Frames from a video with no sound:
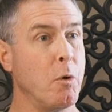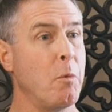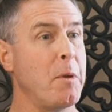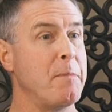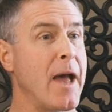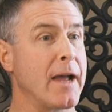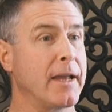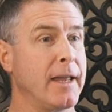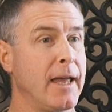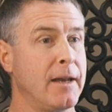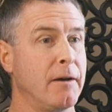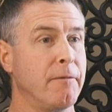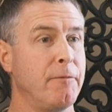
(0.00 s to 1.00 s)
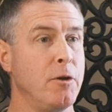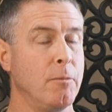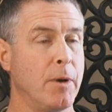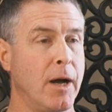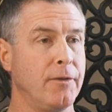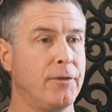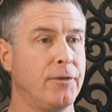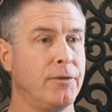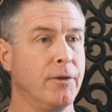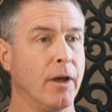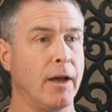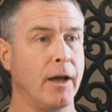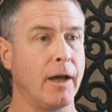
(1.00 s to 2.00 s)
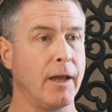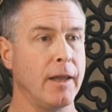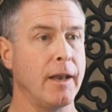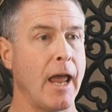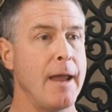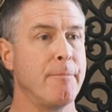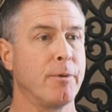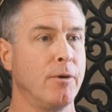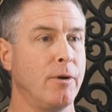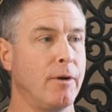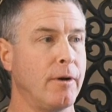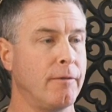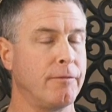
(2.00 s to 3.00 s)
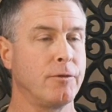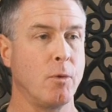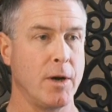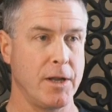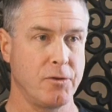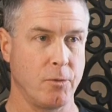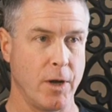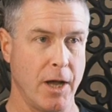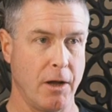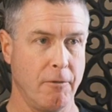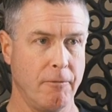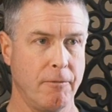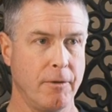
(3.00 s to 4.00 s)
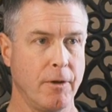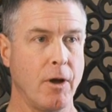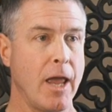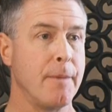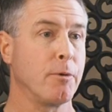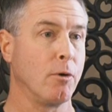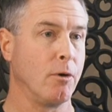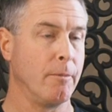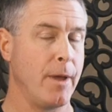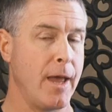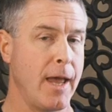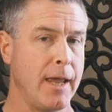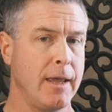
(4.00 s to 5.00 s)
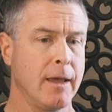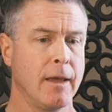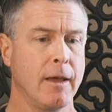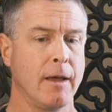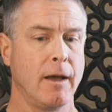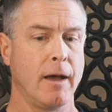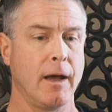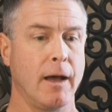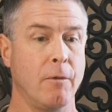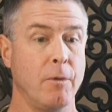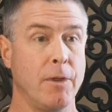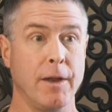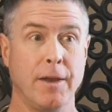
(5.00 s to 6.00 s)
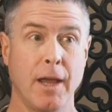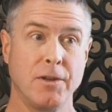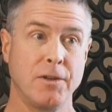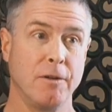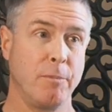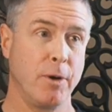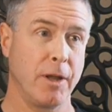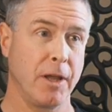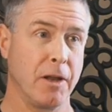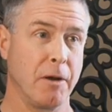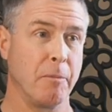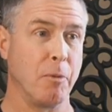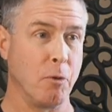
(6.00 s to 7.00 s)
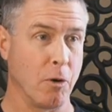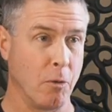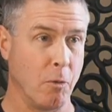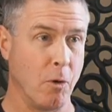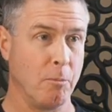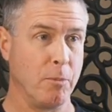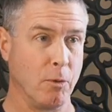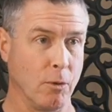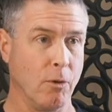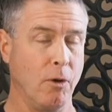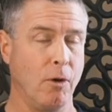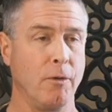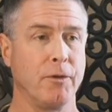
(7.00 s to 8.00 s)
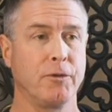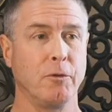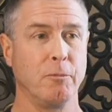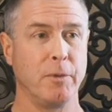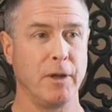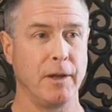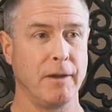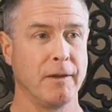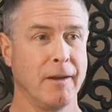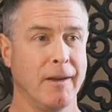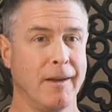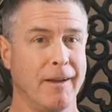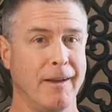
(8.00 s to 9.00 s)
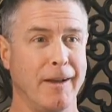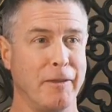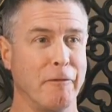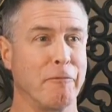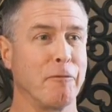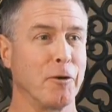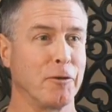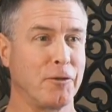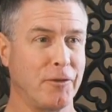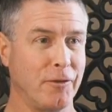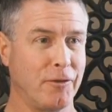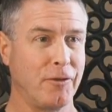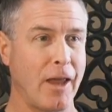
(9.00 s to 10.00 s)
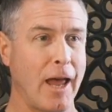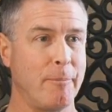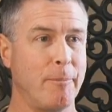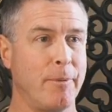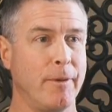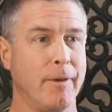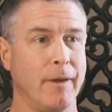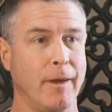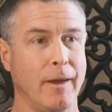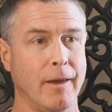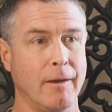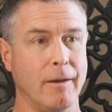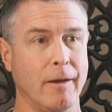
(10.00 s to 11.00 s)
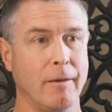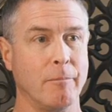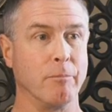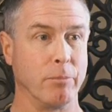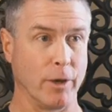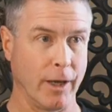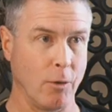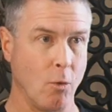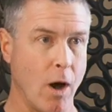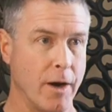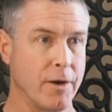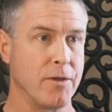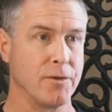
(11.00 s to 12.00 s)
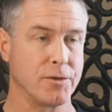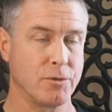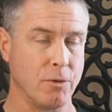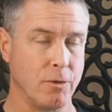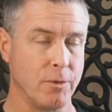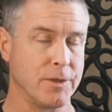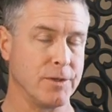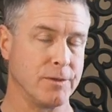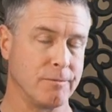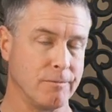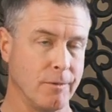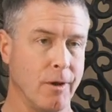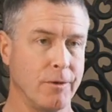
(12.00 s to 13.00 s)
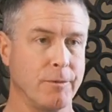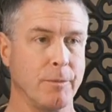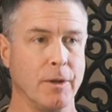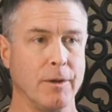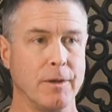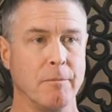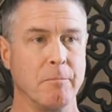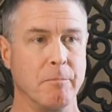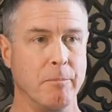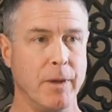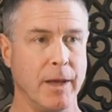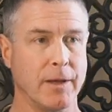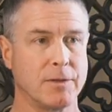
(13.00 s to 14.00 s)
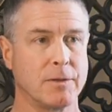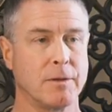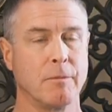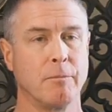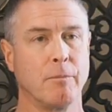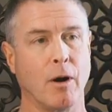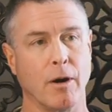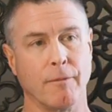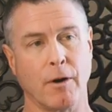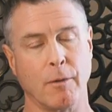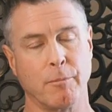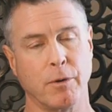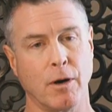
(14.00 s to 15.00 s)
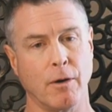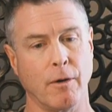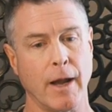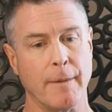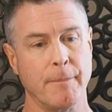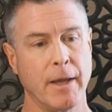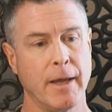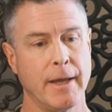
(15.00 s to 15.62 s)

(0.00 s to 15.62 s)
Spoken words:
will be back again in a few months, in April of 2012, April or May, with the intention of putting in a borehole. This will be the first step in bringing water to the school, which is ultimately the biggest part of our program.